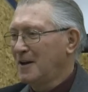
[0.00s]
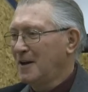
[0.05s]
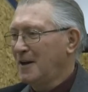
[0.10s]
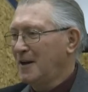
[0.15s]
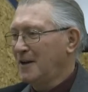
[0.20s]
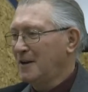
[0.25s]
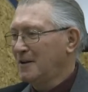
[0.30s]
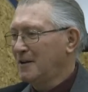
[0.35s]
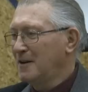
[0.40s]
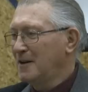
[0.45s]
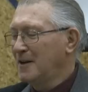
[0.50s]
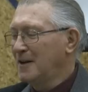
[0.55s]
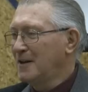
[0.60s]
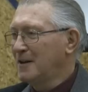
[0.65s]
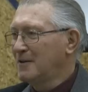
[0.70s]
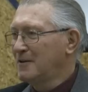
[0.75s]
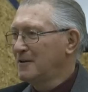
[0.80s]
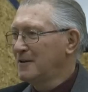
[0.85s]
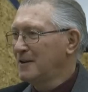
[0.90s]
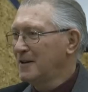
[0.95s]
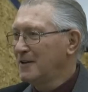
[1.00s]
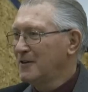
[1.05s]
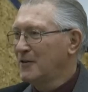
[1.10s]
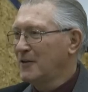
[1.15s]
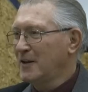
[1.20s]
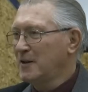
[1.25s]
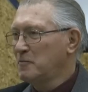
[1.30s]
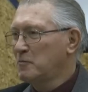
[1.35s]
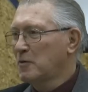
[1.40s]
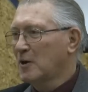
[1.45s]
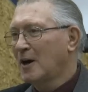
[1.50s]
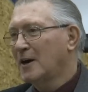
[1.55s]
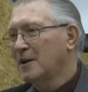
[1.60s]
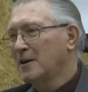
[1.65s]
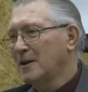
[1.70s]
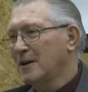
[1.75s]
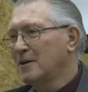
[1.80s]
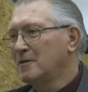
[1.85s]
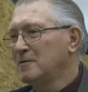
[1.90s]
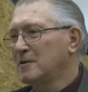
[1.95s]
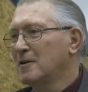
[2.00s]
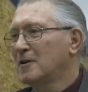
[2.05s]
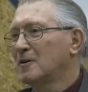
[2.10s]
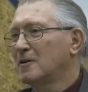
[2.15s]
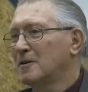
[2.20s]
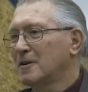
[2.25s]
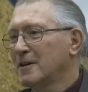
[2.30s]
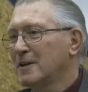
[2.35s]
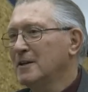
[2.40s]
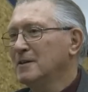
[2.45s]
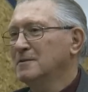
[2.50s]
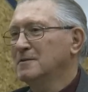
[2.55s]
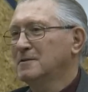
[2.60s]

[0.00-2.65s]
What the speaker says: And they brought it out early.